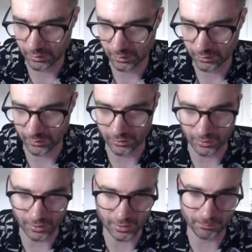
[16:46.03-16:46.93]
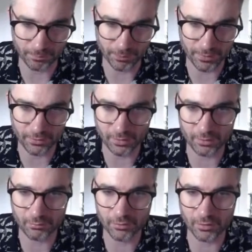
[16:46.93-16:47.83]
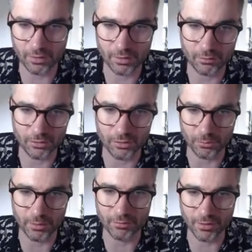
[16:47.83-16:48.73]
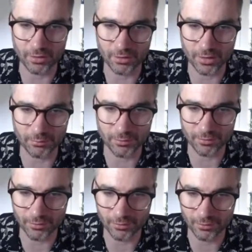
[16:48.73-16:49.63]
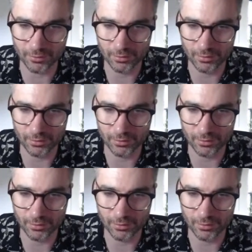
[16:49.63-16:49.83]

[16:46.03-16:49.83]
let's not do that yet. So now we've just got a bit of highlight coming through,